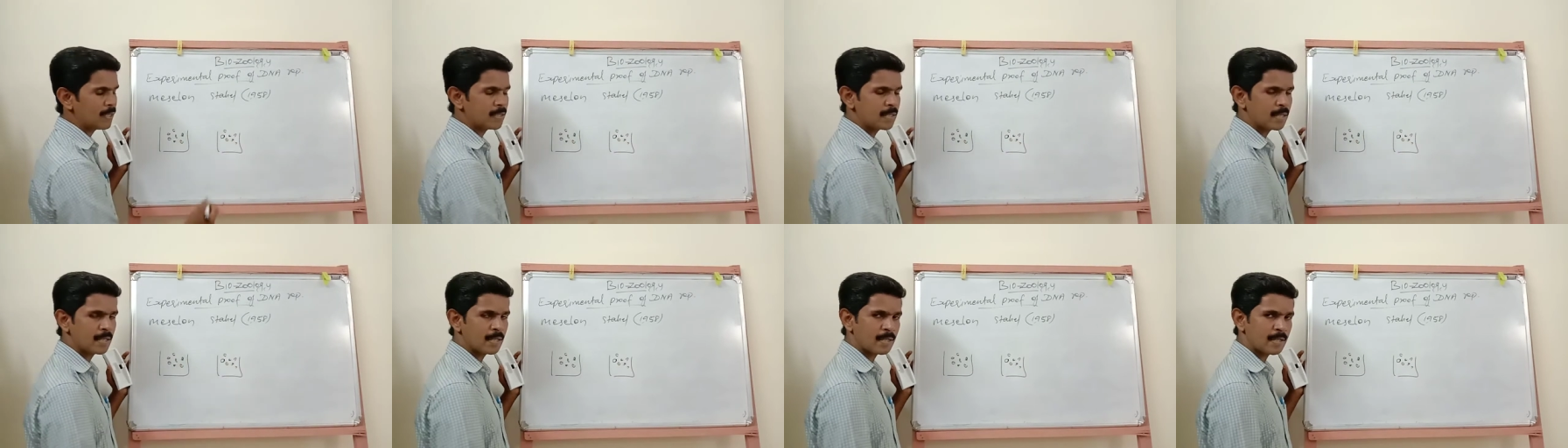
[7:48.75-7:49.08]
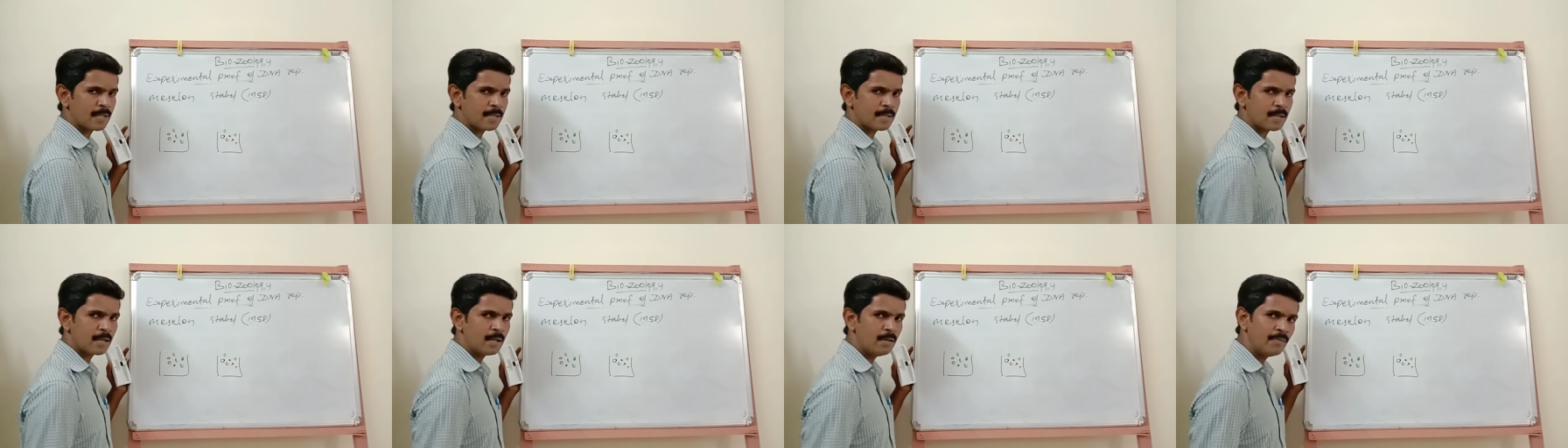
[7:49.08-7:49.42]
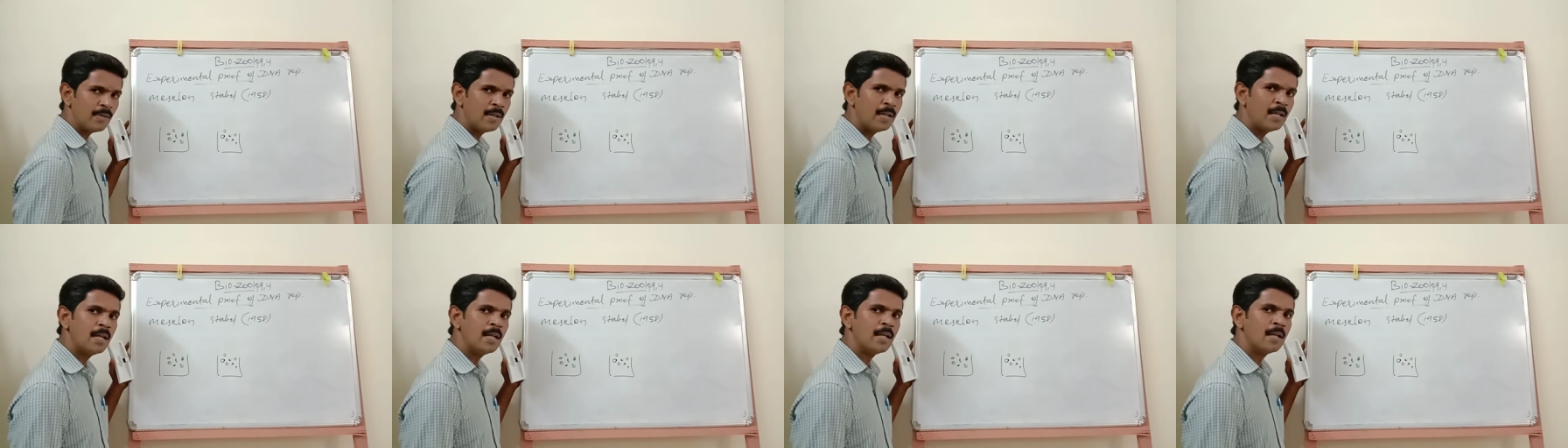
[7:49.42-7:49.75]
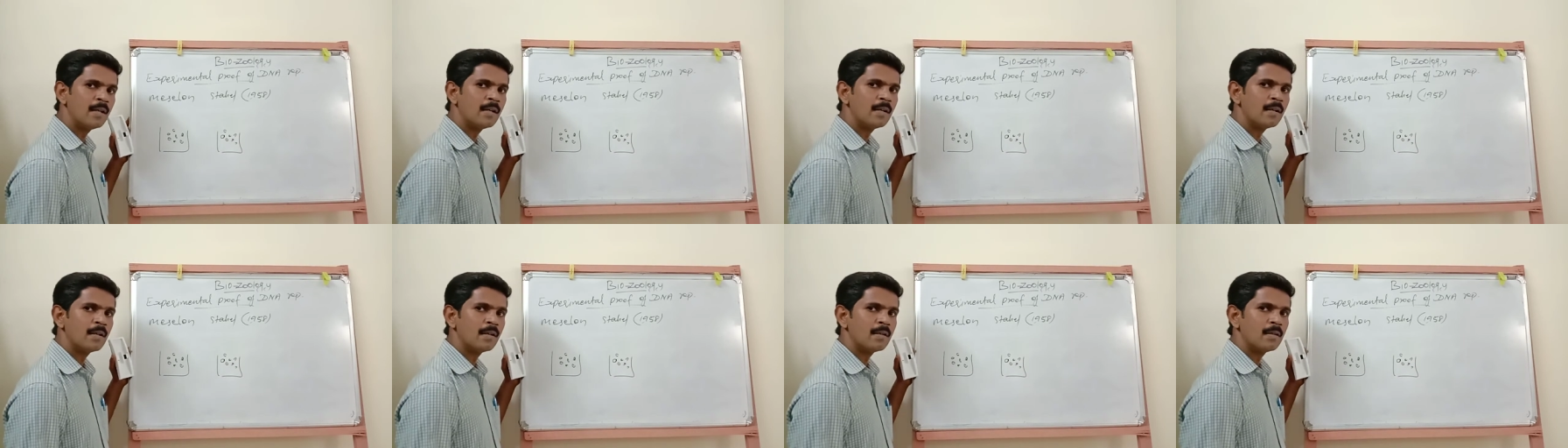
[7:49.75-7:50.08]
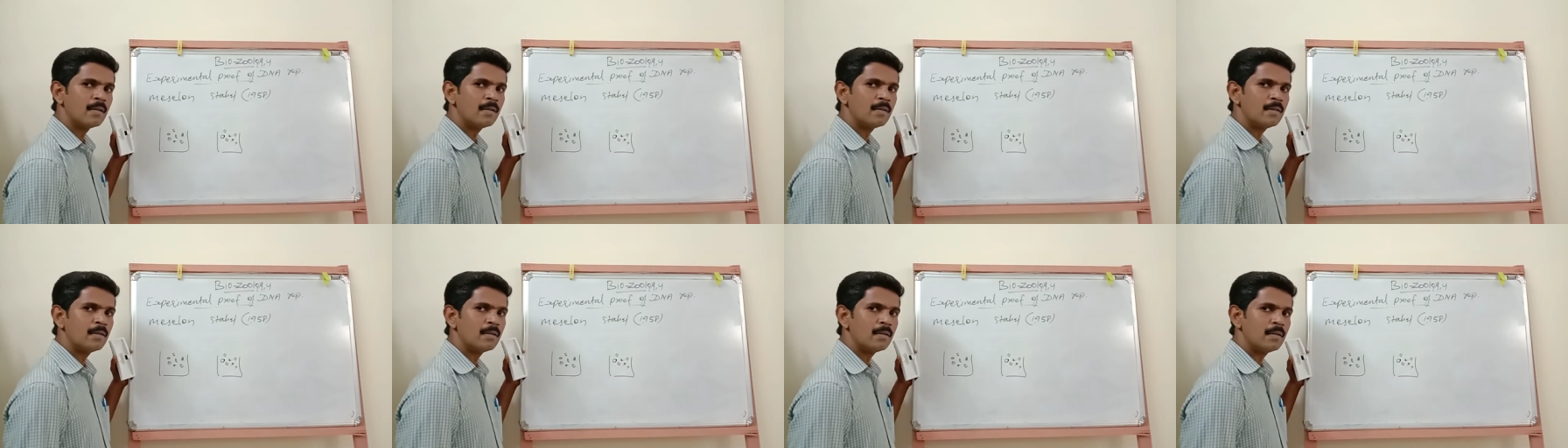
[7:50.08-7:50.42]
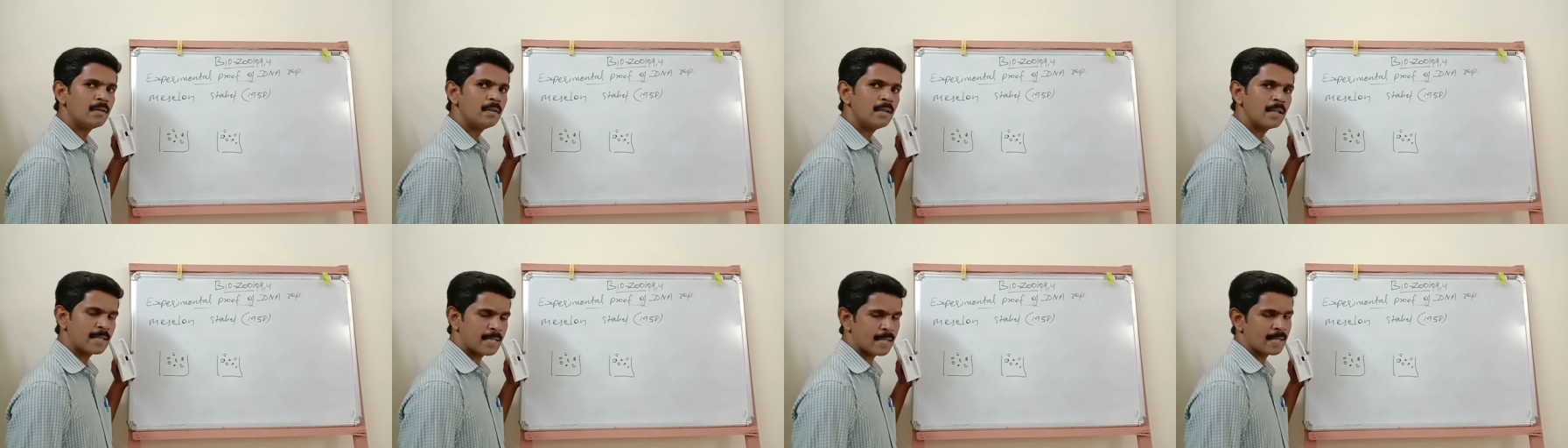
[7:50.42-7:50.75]
generations of
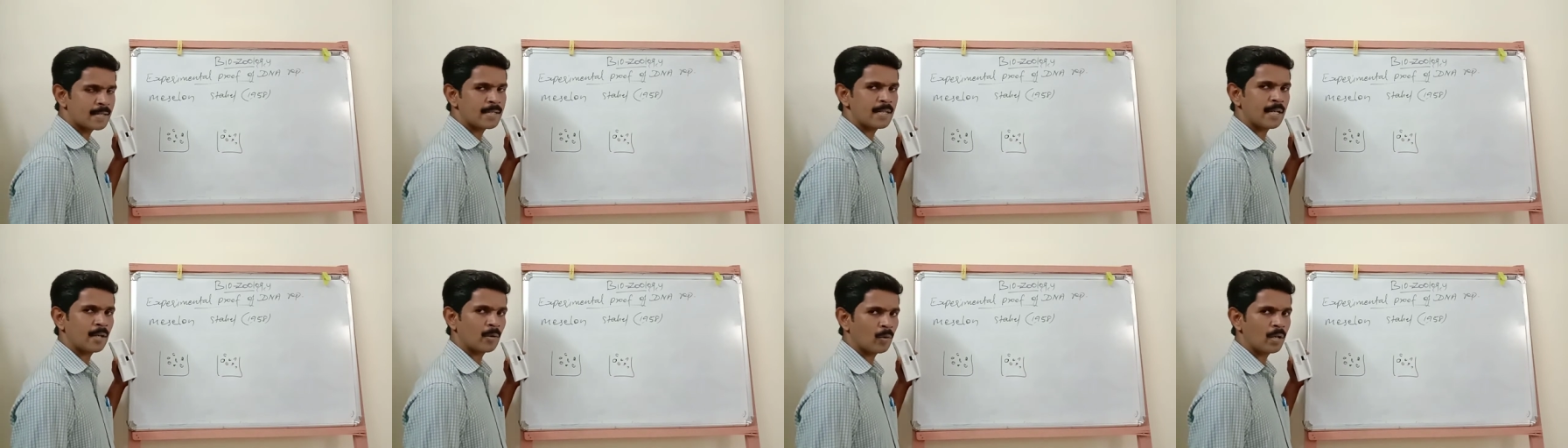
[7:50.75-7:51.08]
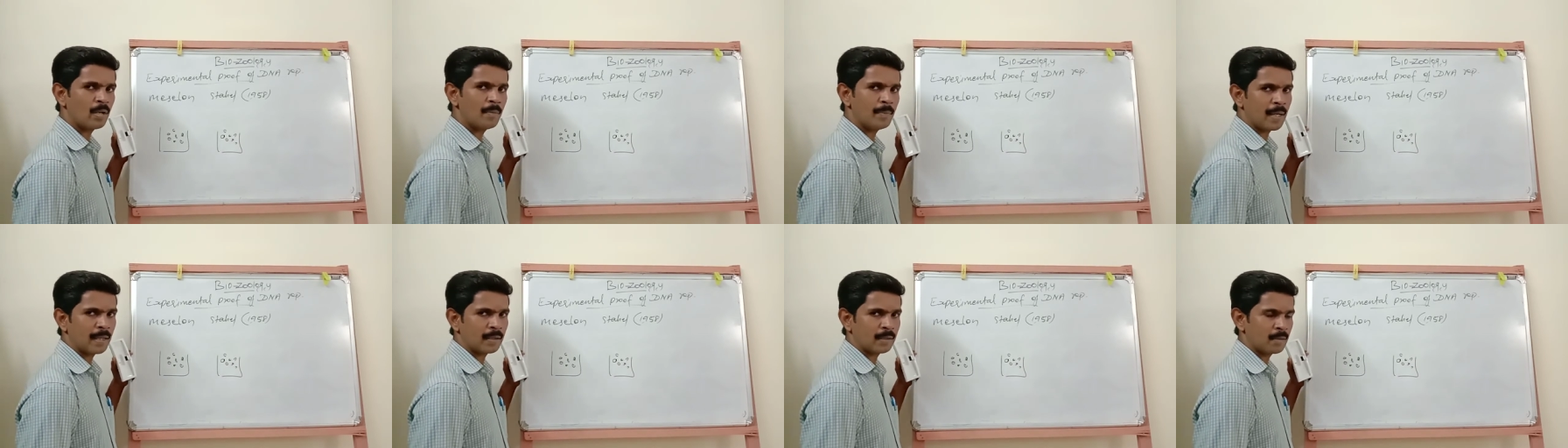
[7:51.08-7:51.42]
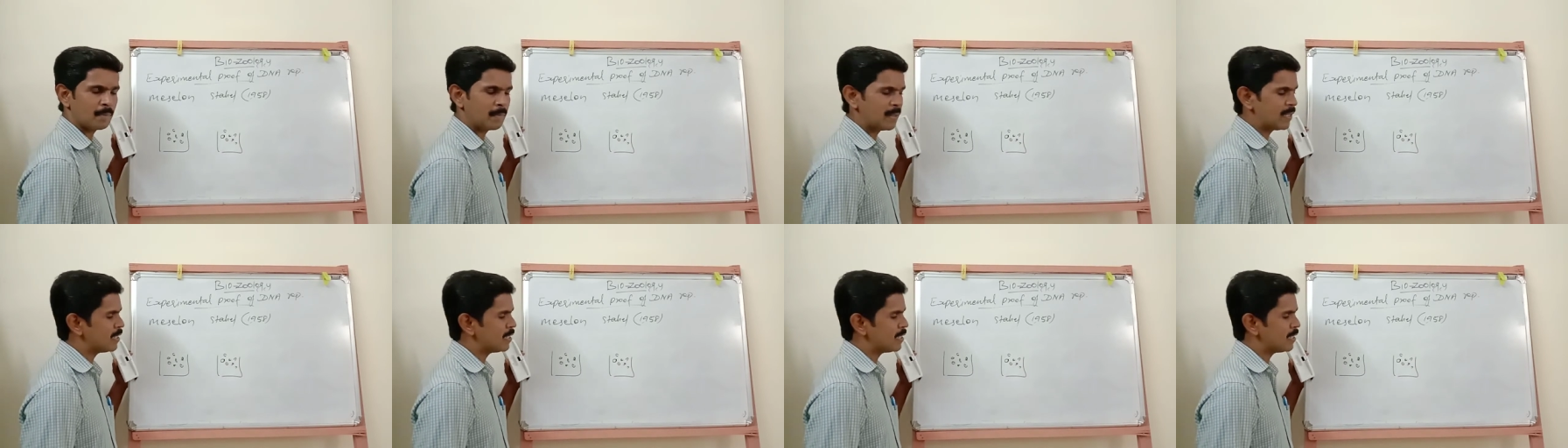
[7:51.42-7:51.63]
Escherichia coli bacteria.